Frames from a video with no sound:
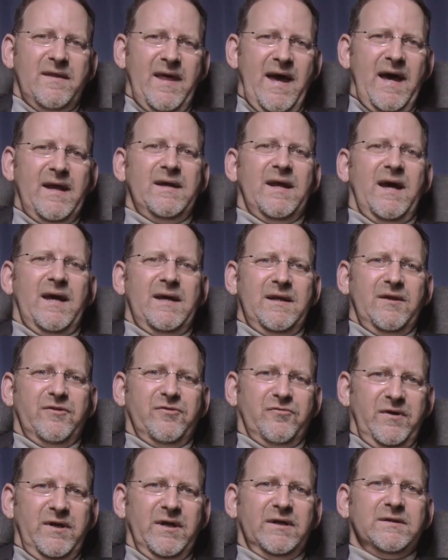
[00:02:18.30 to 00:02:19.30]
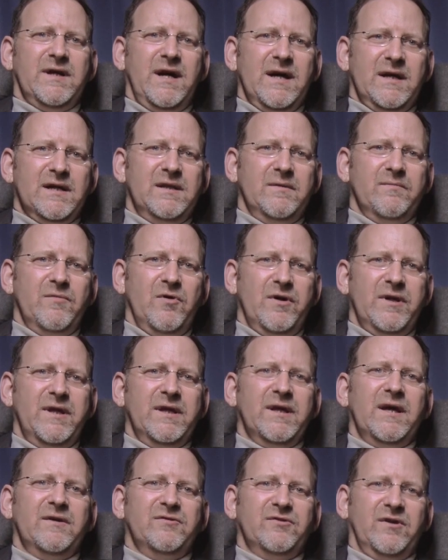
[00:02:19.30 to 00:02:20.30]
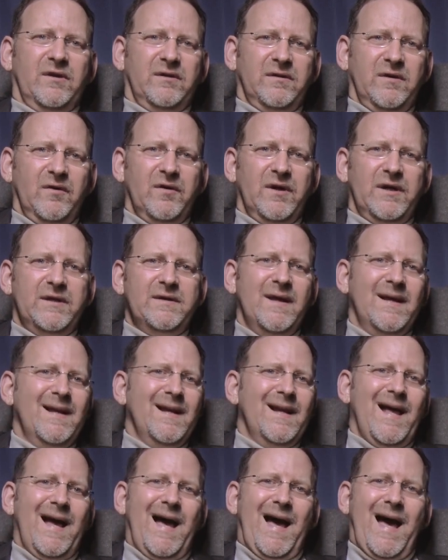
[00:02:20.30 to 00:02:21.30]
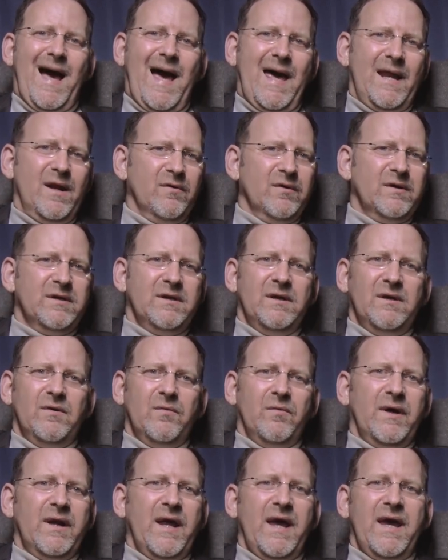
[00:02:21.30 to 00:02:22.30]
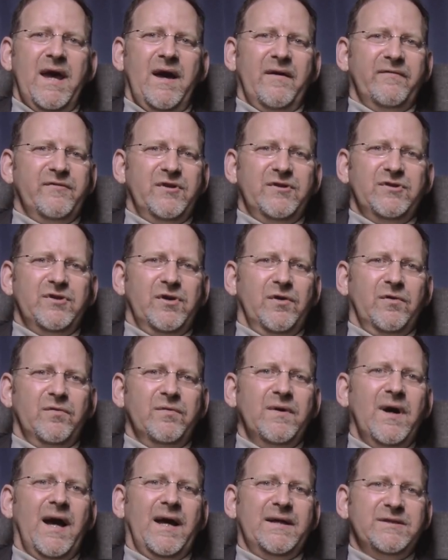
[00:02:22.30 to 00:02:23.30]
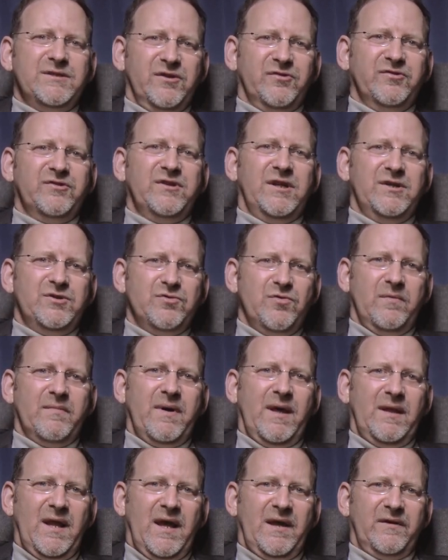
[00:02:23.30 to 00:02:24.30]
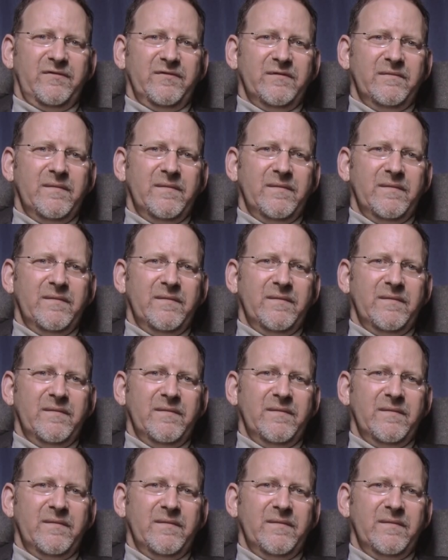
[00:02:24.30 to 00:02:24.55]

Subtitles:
That night at 3 o'clock in the morning, I said, Lord, I don't care what I have to do, I just need you in my life.